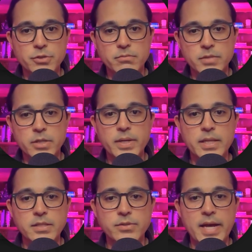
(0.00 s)

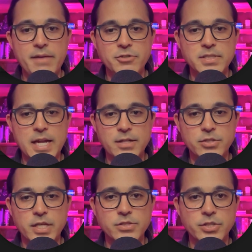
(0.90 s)
let's do after
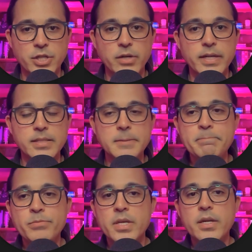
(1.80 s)
status change to current.
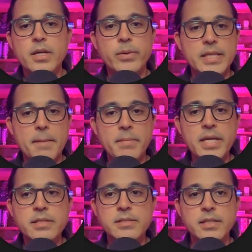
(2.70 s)
And what that
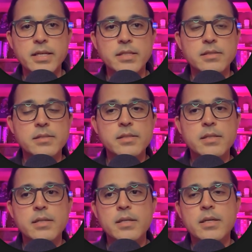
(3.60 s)
means is
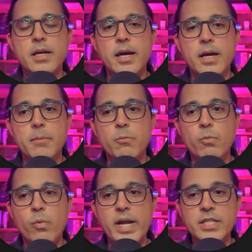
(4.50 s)

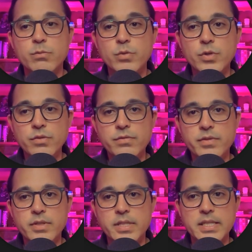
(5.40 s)
when you move
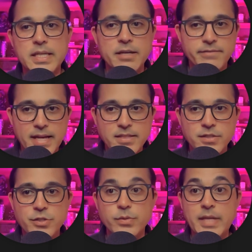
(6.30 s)
the event
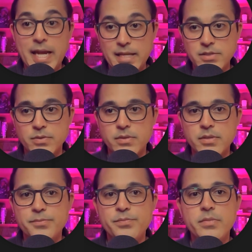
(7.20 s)
to
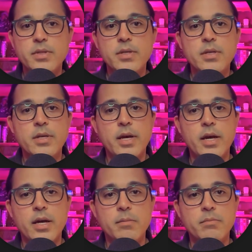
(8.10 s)
canceled,
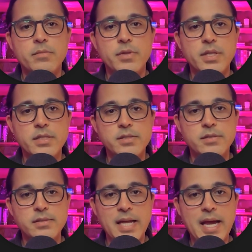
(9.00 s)

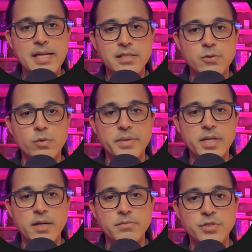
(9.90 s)
this task will
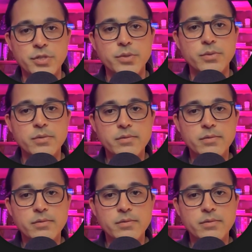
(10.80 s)
become due